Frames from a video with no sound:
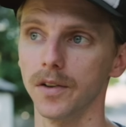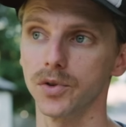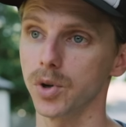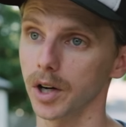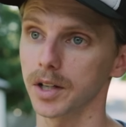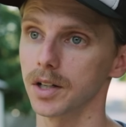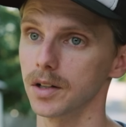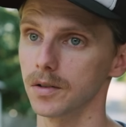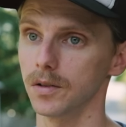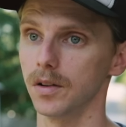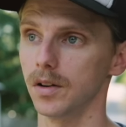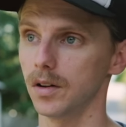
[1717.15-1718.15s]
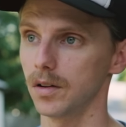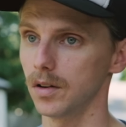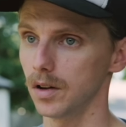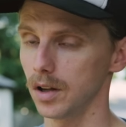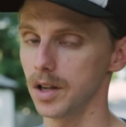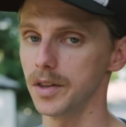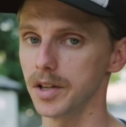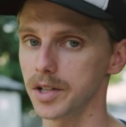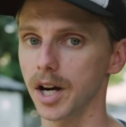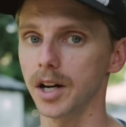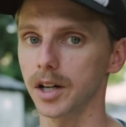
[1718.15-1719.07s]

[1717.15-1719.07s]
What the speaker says: trucking in the entire